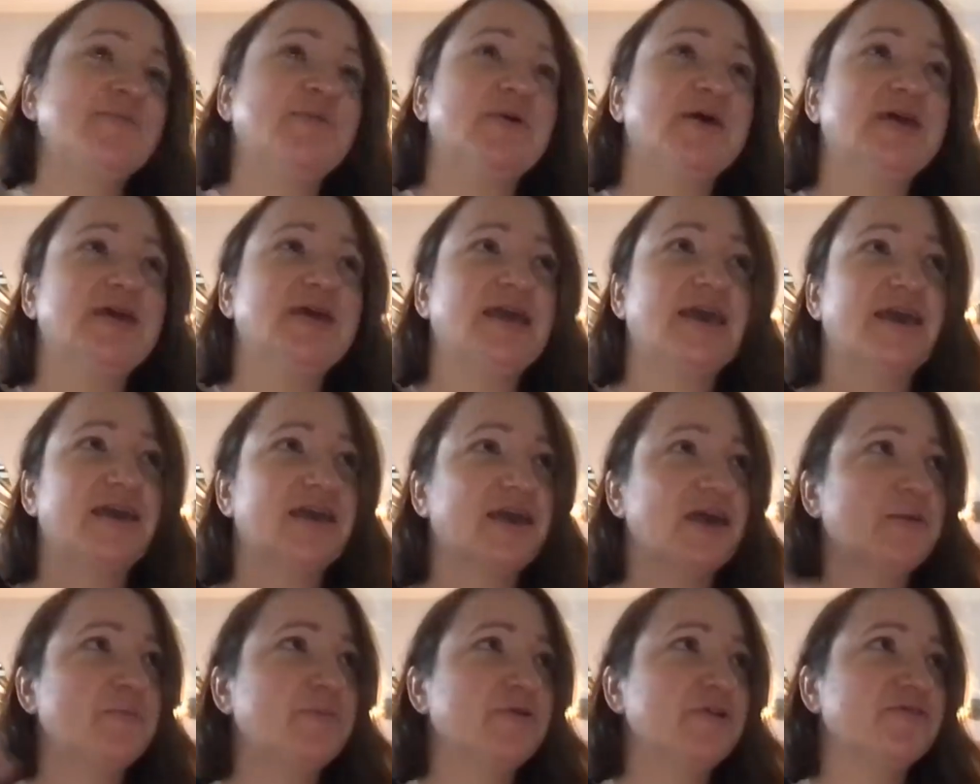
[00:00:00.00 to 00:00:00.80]
but yeah, a
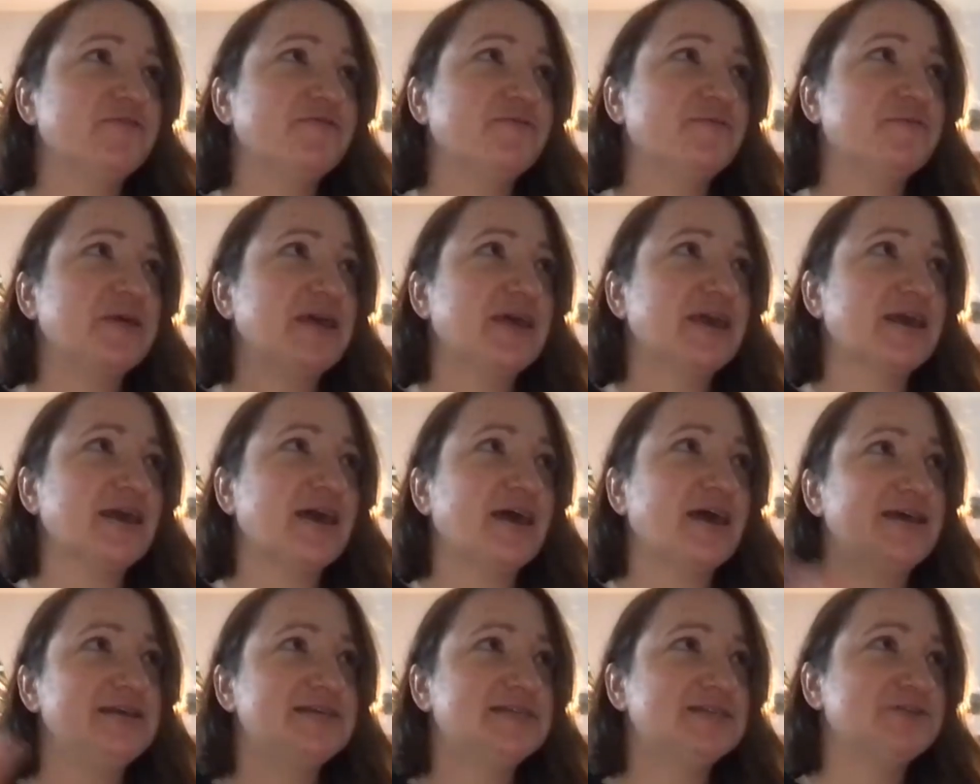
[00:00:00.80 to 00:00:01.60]
couple of big
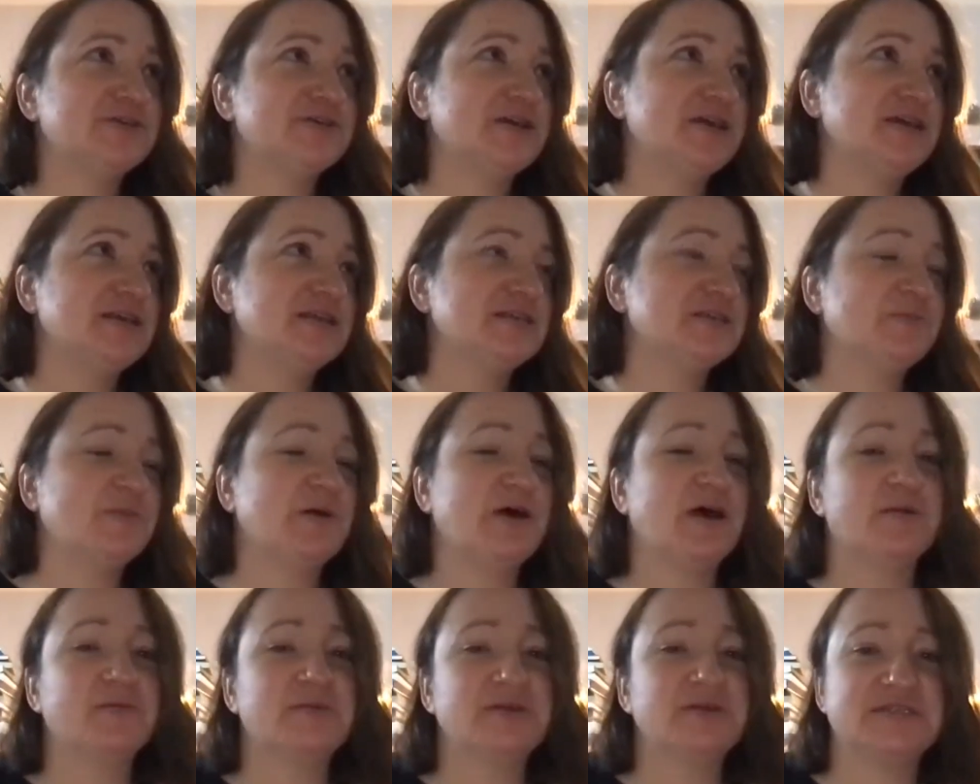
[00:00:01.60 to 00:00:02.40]
high street
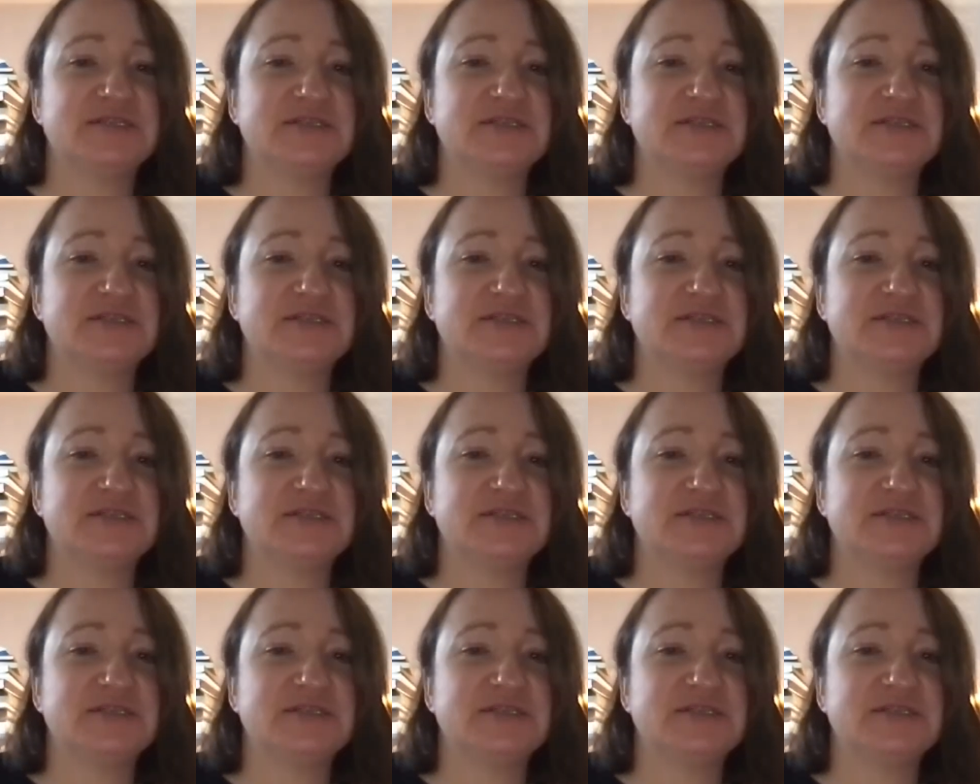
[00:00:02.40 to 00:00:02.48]
department